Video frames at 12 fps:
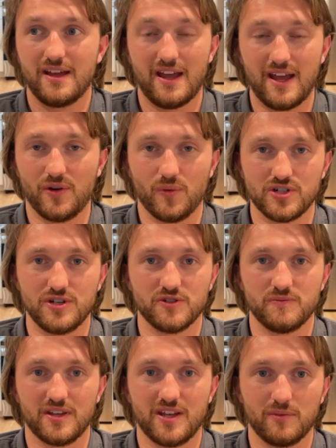and what she was
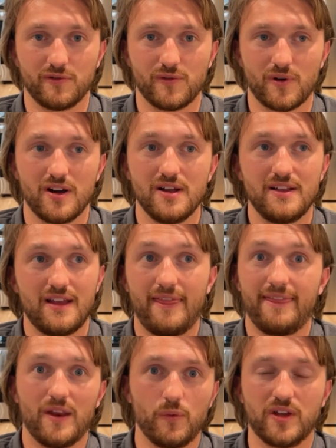making before. And
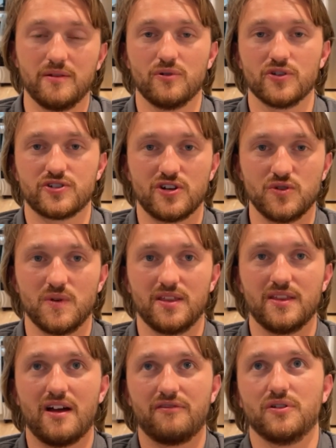then we could both start doing
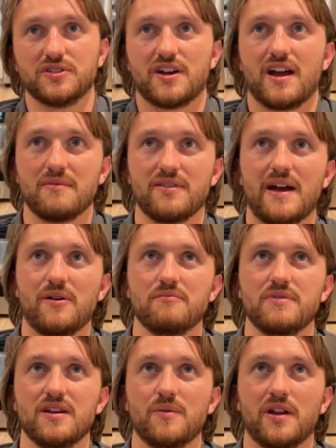that full time, and that would
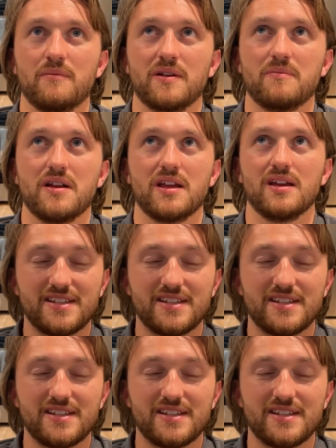be a way to make money.